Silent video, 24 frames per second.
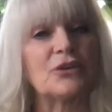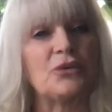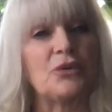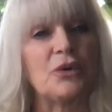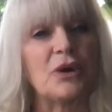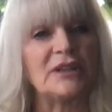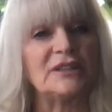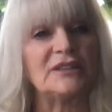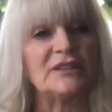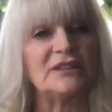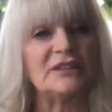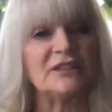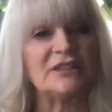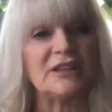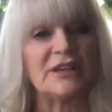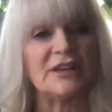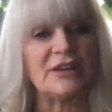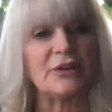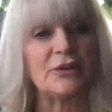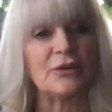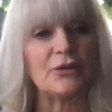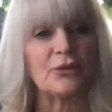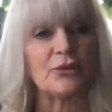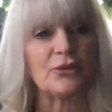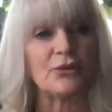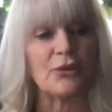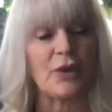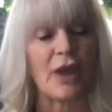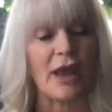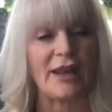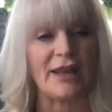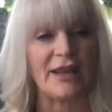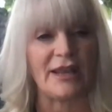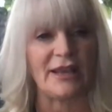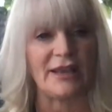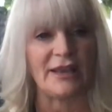question
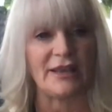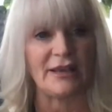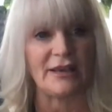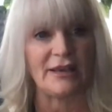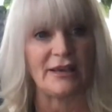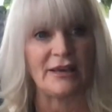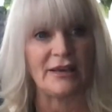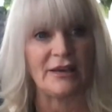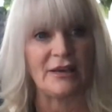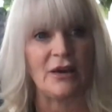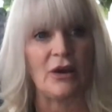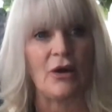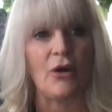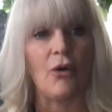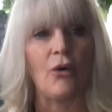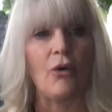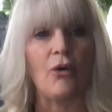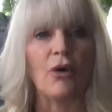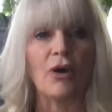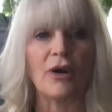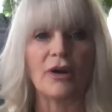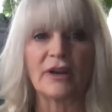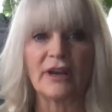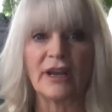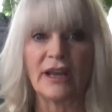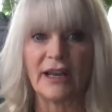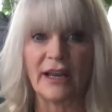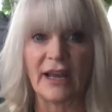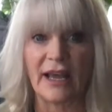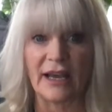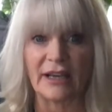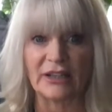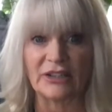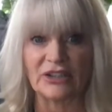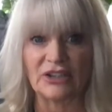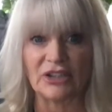ready or
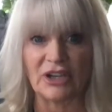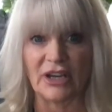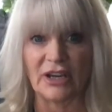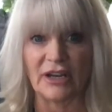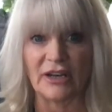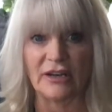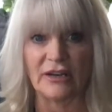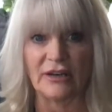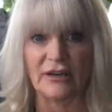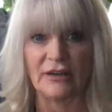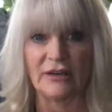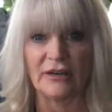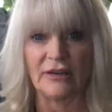connection.